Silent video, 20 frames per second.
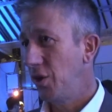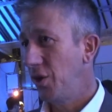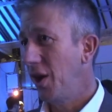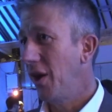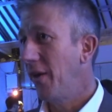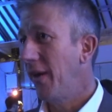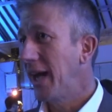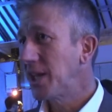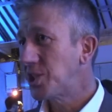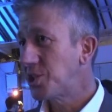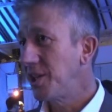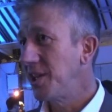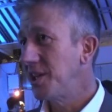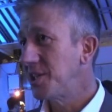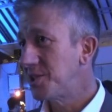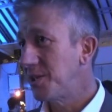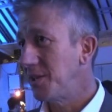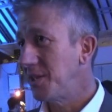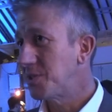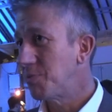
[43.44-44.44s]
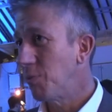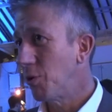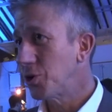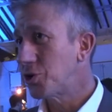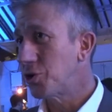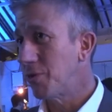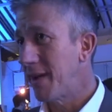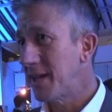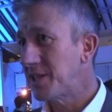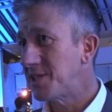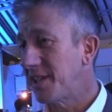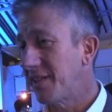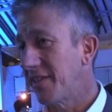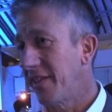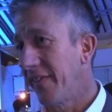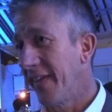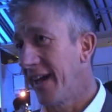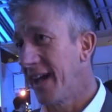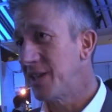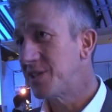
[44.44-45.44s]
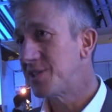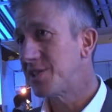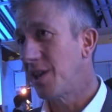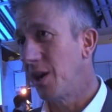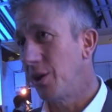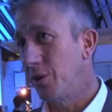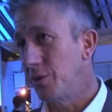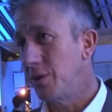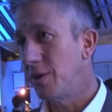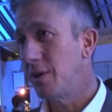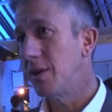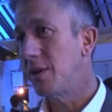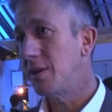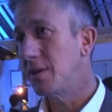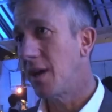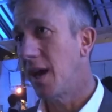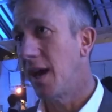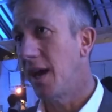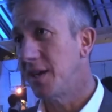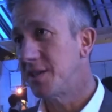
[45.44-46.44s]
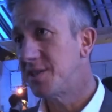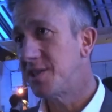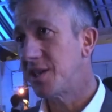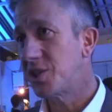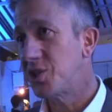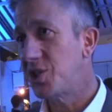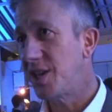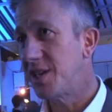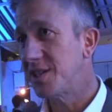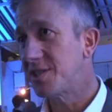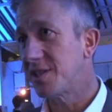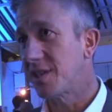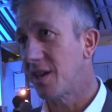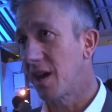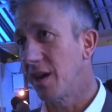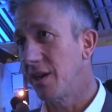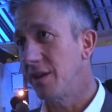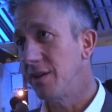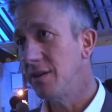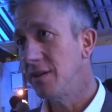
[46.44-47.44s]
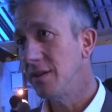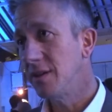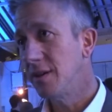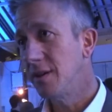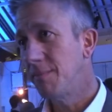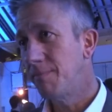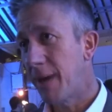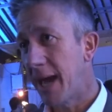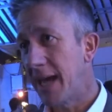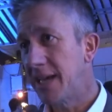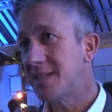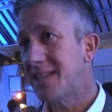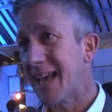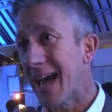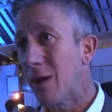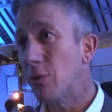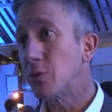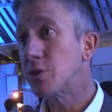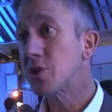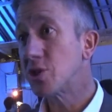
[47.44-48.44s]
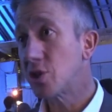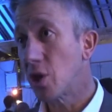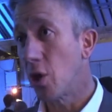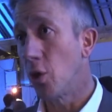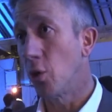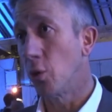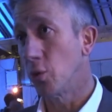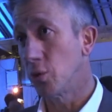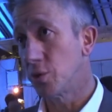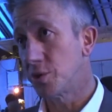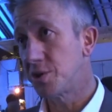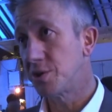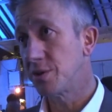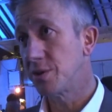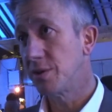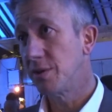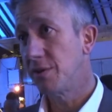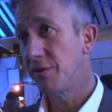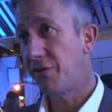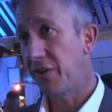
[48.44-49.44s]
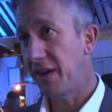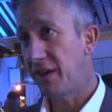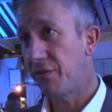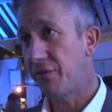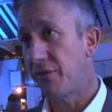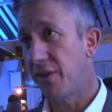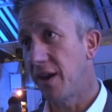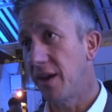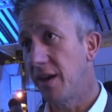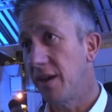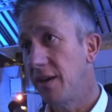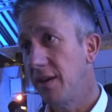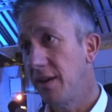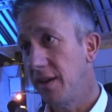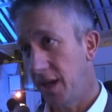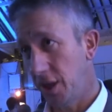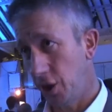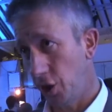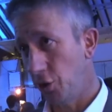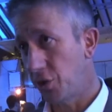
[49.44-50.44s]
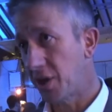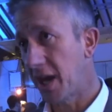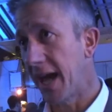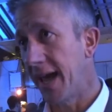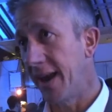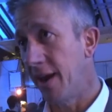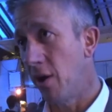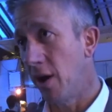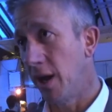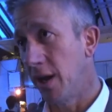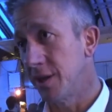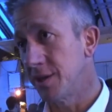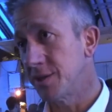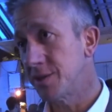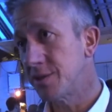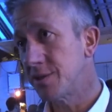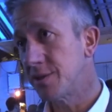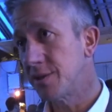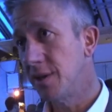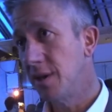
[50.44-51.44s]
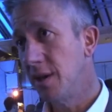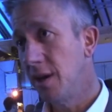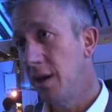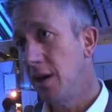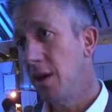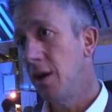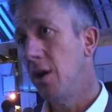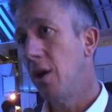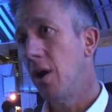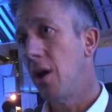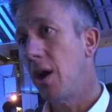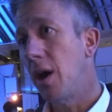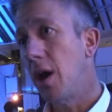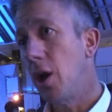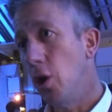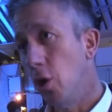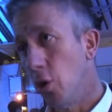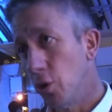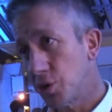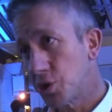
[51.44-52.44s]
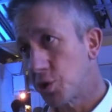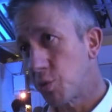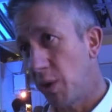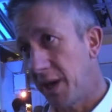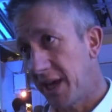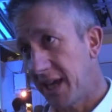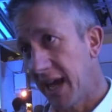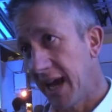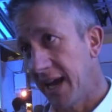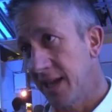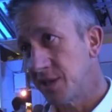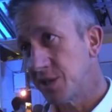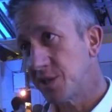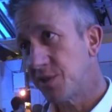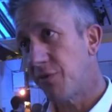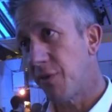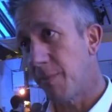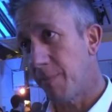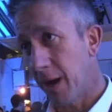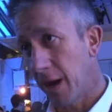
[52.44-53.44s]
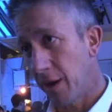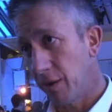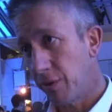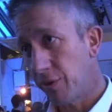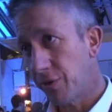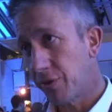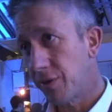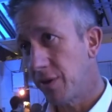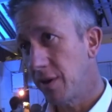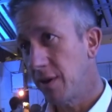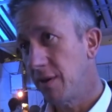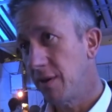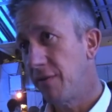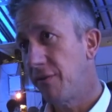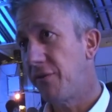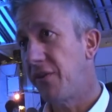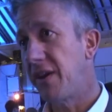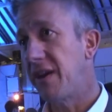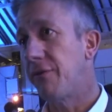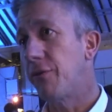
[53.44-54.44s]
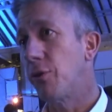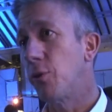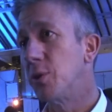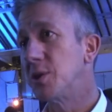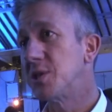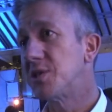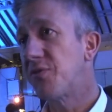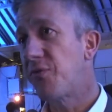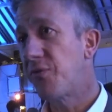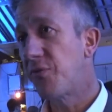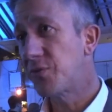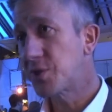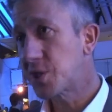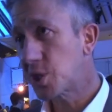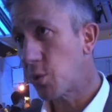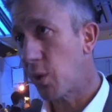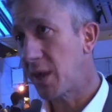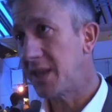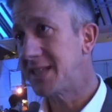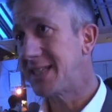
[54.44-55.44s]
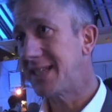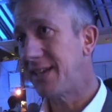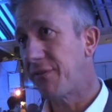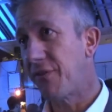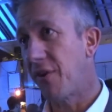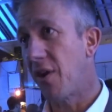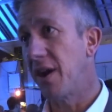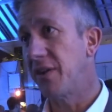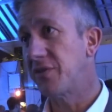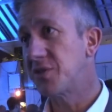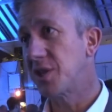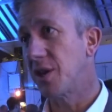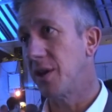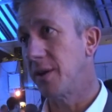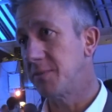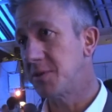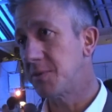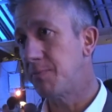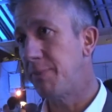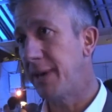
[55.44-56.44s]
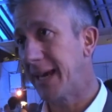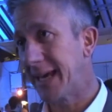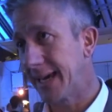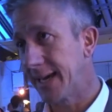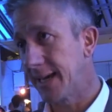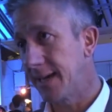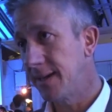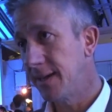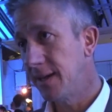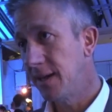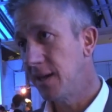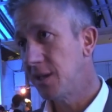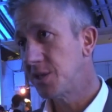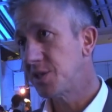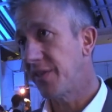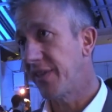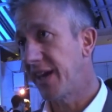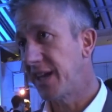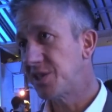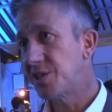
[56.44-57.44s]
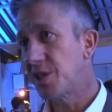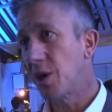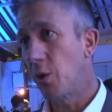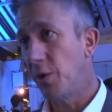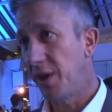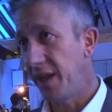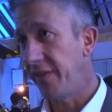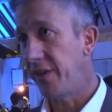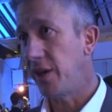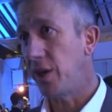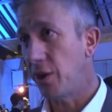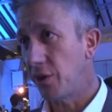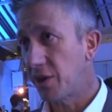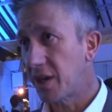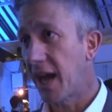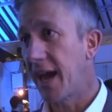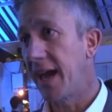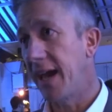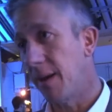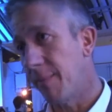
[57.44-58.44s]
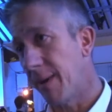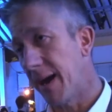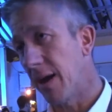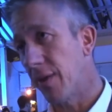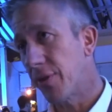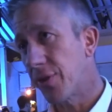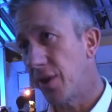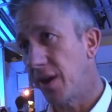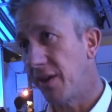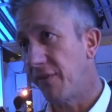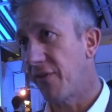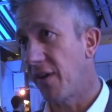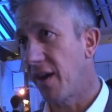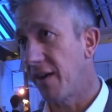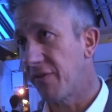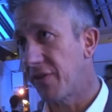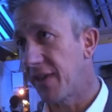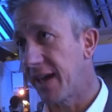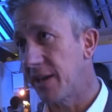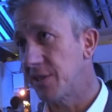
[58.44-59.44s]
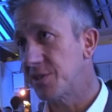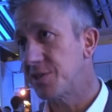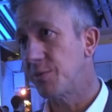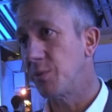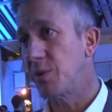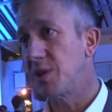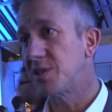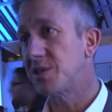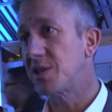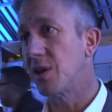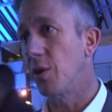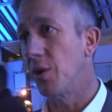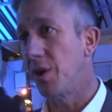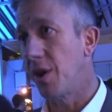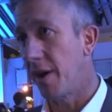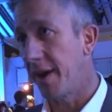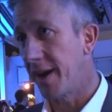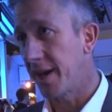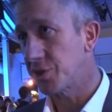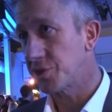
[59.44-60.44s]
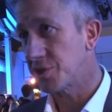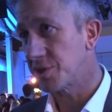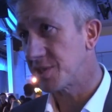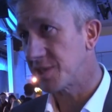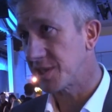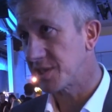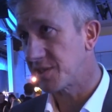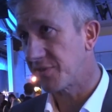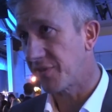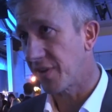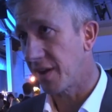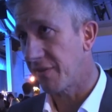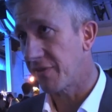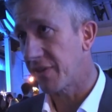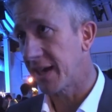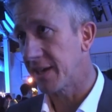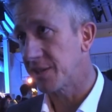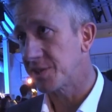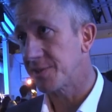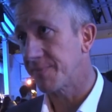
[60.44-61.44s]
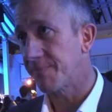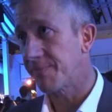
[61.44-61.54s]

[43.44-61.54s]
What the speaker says: No, actually, it's more dramatic than that. So, 6 years ago, PES outsold FIFA in UK and Ireland. Launch weekends for both, FIFA was 25 times bigger. So they sold in the UK about 35,000, we sold 965,000.